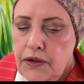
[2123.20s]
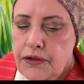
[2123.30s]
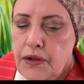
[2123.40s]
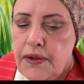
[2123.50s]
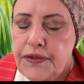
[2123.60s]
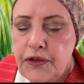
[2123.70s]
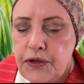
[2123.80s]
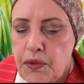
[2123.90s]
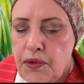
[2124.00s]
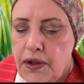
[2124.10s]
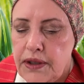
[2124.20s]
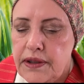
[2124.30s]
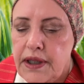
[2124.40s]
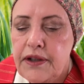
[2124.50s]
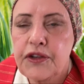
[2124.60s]
So at this point,
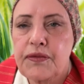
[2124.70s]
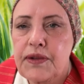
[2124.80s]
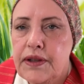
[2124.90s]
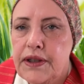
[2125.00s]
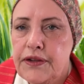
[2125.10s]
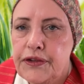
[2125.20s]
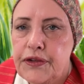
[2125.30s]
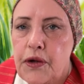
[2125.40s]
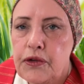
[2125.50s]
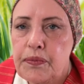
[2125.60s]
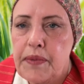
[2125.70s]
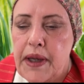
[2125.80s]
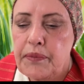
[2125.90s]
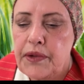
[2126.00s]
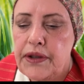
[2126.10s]
let us release those
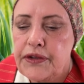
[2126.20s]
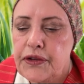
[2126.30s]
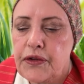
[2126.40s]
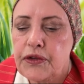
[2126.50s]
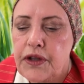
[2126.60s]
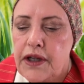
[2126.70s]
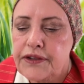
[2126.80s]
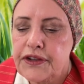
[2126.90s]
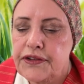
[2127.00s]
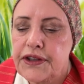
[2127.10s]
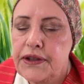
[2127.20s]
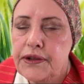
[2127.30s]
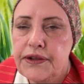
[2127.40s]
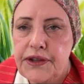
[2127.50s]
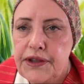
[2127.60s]
memories, those thoughts and de-
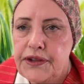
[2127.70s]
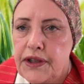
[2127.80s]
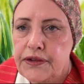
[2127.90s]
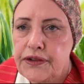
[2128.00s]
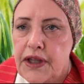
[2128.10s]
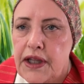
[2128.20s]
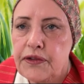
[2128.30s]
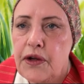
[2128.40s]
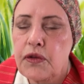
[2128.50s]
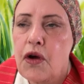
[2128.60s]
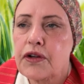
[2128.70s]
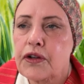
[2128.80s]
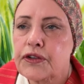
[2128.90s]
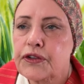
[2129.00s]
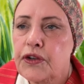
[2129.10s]
details that no
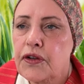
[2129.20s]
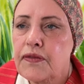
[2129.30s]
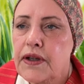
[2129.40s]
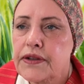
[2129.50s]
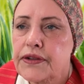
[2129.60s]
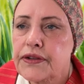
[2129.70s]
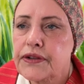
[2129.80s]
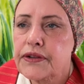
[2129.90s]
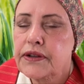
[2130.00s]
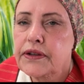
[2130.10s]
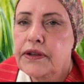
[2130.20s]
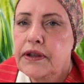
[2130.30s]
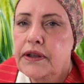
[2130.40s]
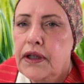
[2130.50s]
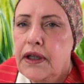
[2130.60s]
longer serve us.
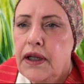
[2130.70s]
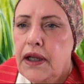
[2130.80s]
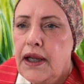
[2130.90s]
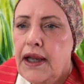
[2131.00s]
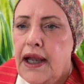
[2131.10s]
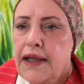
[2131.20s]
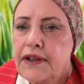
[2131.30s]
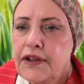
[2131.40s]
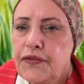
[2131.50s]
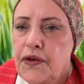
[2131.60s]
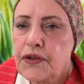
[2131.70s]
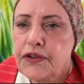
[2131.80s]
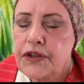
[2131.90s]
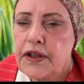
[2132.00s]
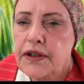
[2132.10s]
And let's
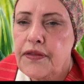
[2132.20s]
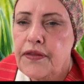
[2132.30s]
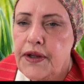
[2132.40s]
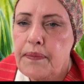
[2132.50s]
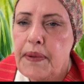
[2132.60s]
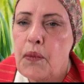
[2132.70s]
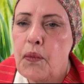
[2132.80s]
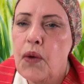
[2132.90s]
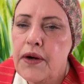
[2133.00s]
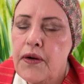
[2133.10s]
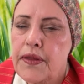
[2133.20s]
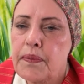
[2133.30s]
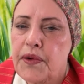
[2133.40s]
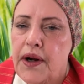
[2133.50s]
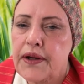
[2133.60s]
focus on, think about what are the
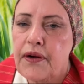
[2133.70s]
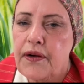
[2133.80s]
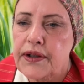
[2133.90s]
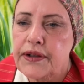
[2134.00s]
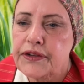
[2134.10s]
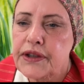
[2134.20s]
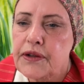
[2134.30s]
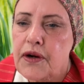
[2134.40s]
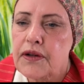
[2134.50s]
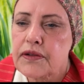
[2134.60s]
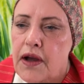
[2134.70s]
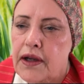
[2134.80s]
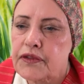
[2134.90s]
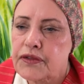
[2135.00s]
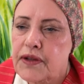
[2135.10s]
priorities in our
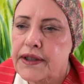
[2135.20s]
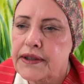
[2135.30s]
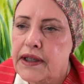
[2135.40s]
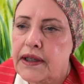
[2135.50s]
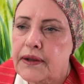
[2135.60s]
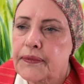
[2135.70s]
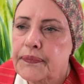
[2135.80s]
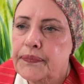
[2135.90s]
lives right now